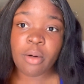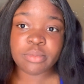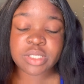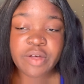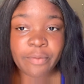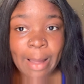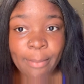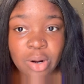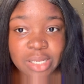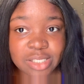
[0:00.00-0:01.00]
stuff about
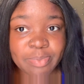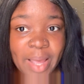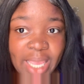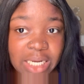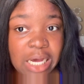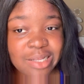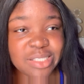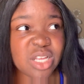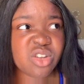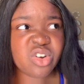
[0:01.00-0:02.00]
marlinspike, and
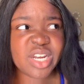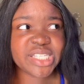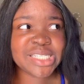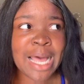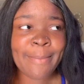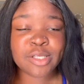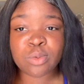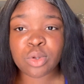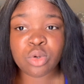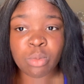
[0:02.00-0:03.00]
also during this time is
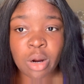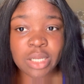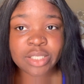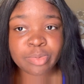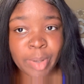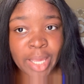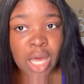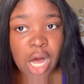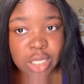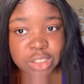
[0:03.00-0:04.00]
when you do marlinspike
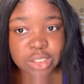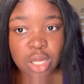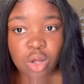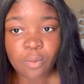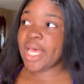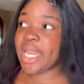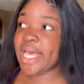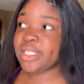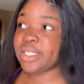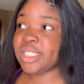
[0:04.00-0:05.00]
also, and
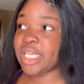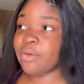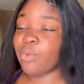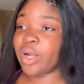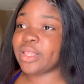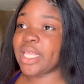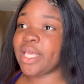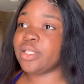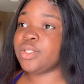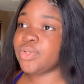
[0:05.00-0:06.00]
that's a teamwork
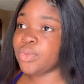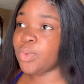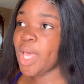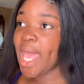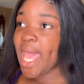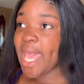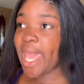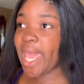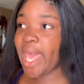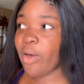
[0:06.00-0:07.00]
thing too.
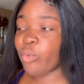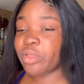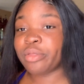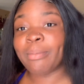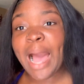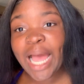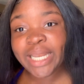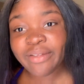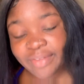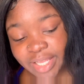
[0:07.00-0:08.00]
And with my
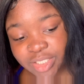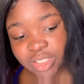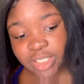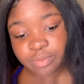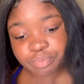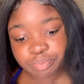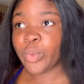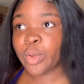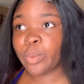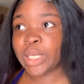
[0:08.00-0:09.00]
division,
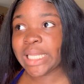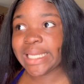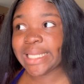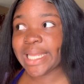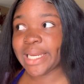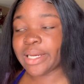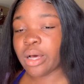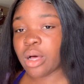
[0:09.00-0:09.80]
we really didn't